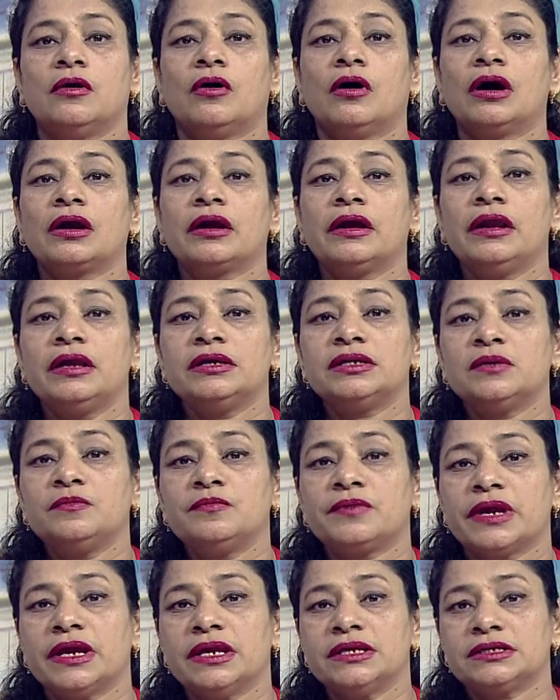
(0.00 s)

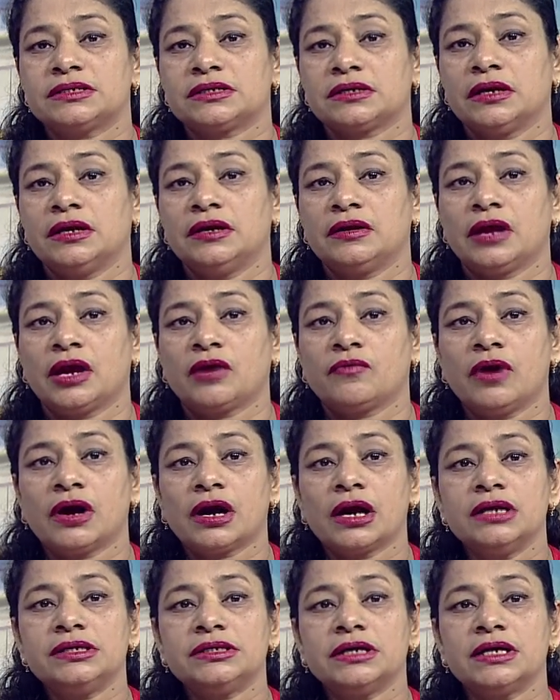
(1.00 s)
Organisms raised in
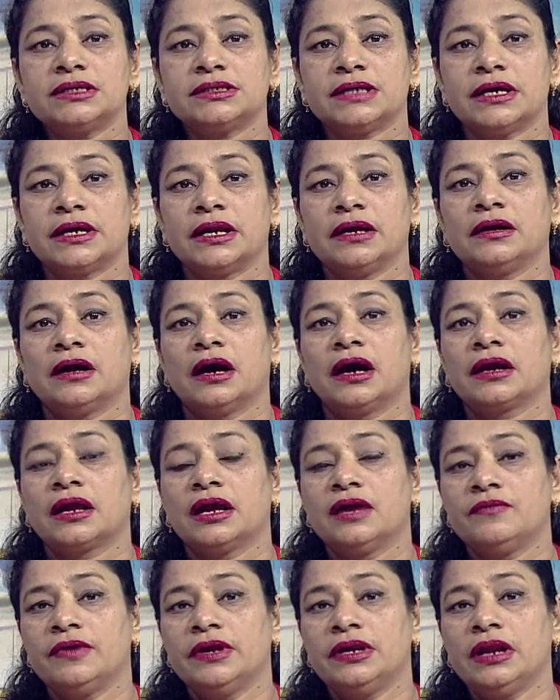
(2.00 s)
aquaculture setting are
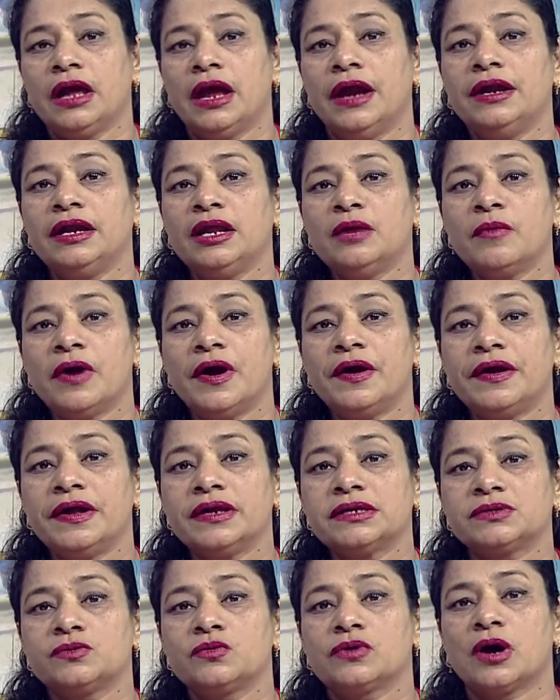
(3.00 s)
given
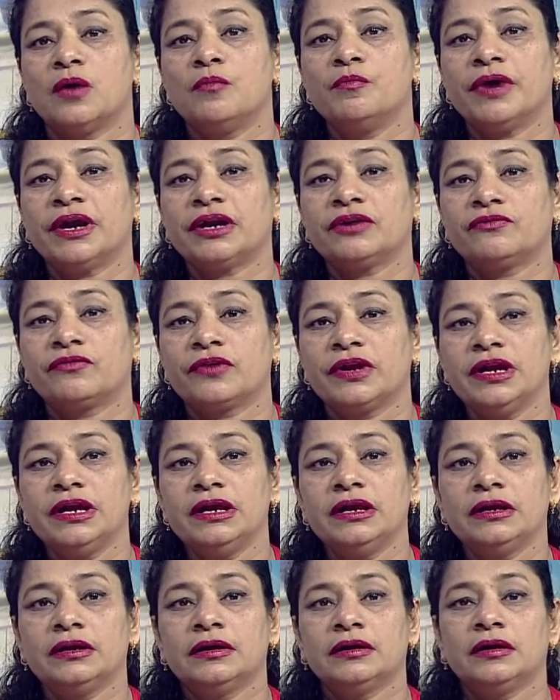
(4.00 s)
antibiotics to combat
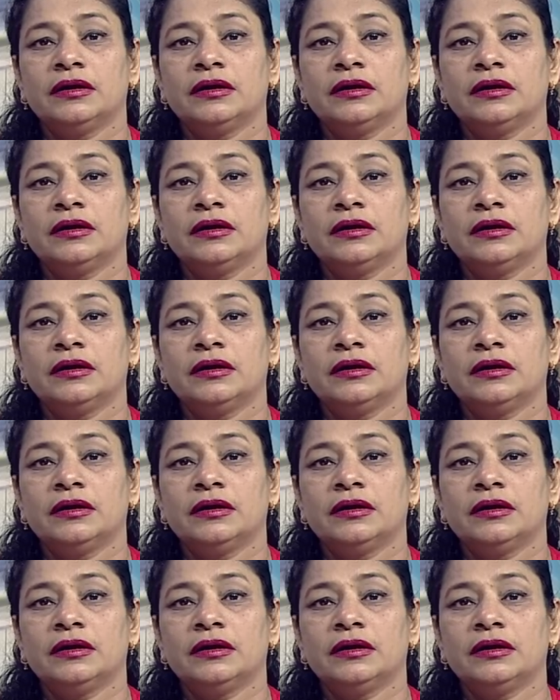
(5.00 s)
free